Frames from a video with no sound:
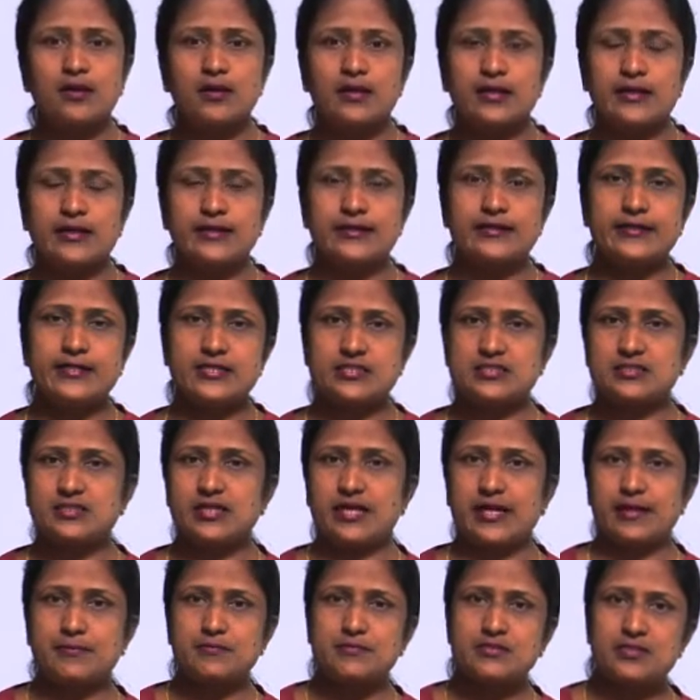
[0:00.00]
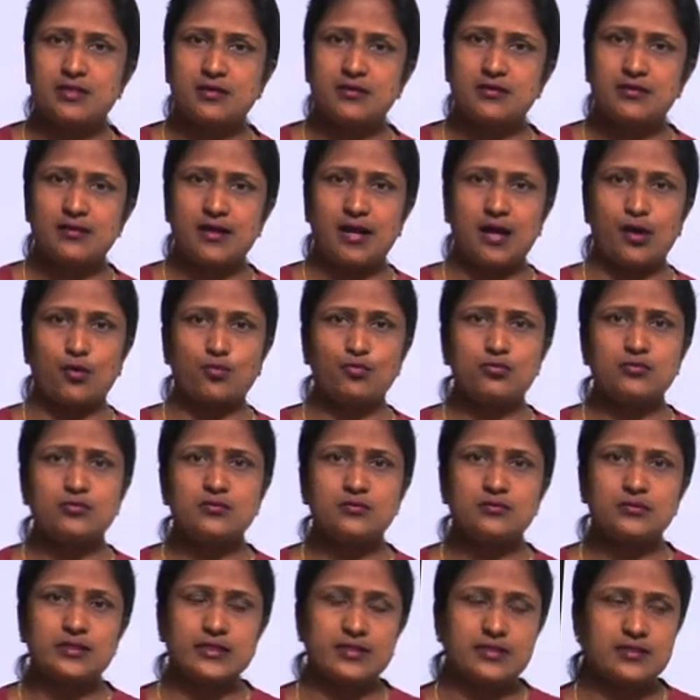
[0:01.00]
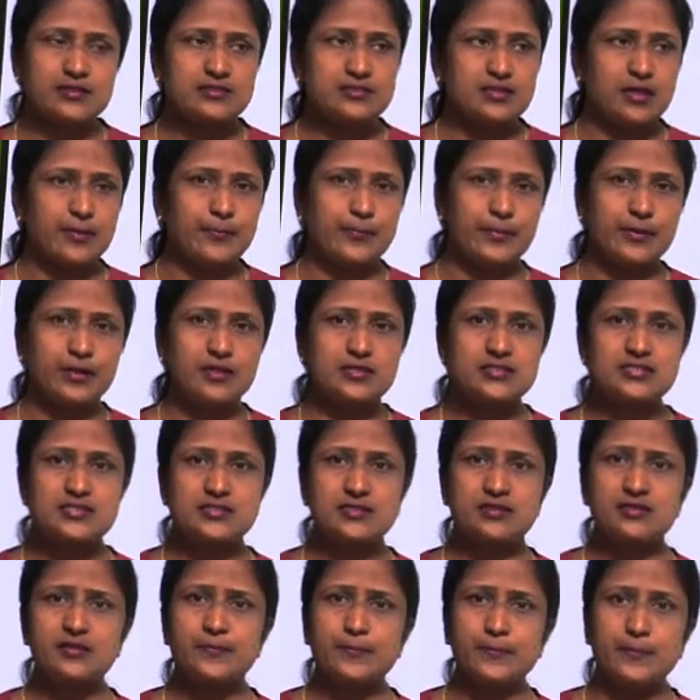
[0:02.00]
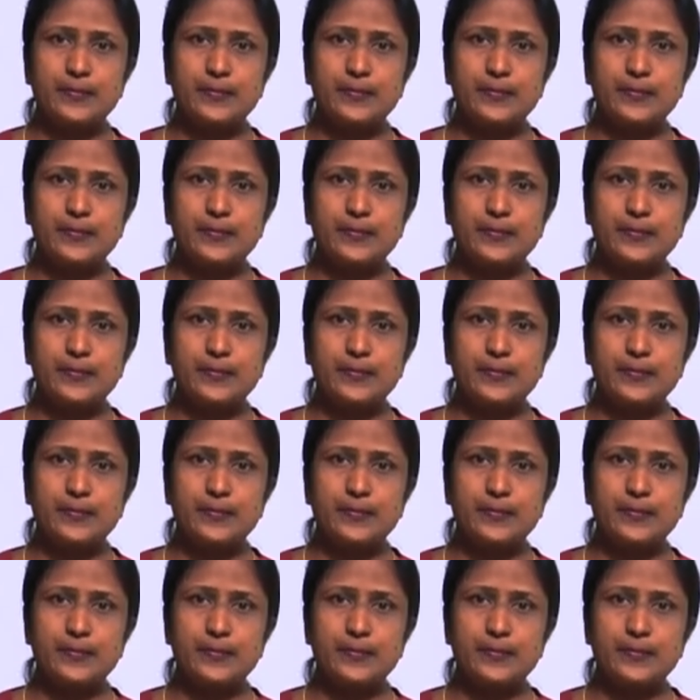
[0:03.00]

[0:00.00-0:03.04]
It describes a noun, that is a person,